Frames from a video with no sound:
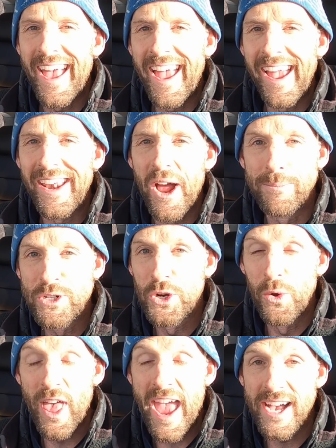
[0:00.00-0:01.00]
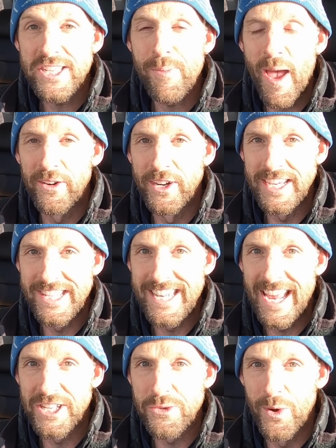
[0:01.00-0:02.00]
And I'm sure the house battery is
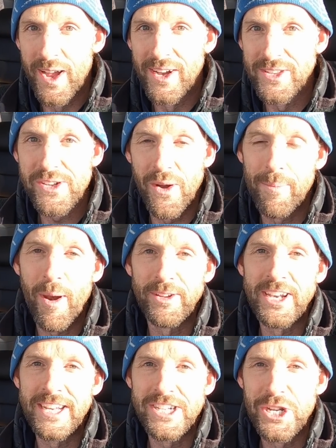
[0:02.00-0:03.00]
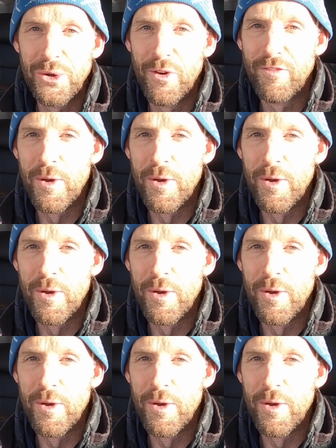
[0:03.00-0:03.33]
dead as well, so I probably need two